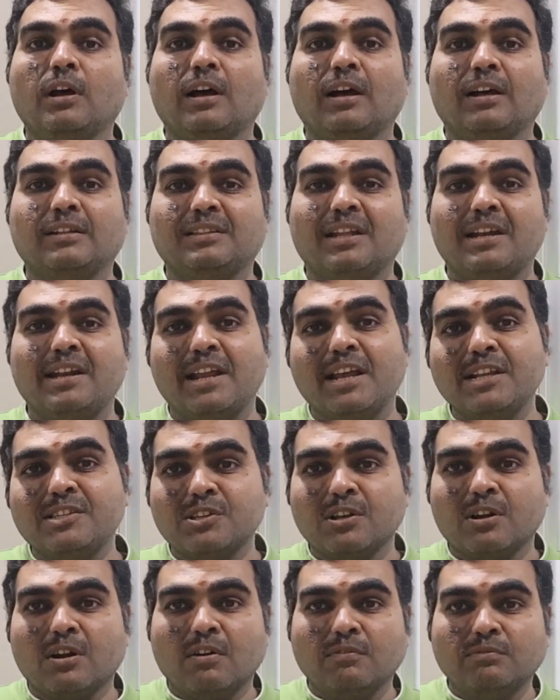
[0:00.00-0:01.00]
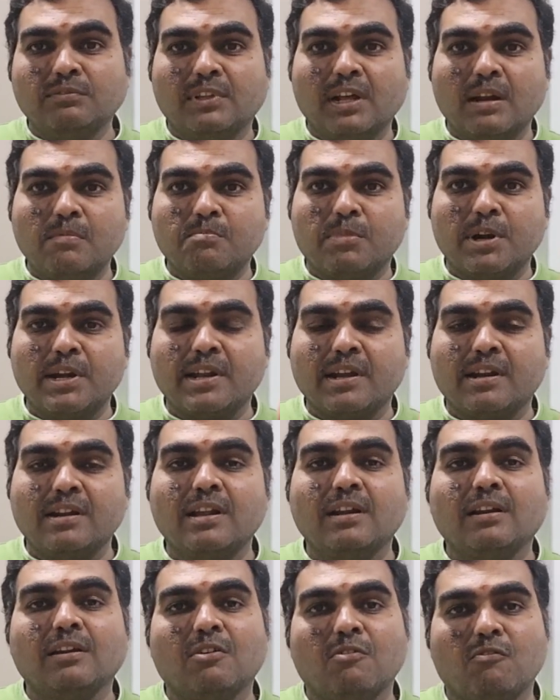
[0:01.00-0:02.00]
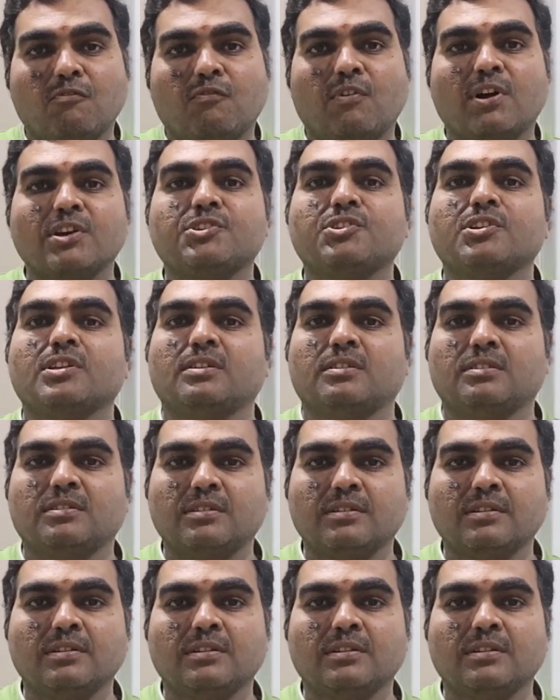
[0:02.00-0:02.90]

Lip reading: the nature of that particular function.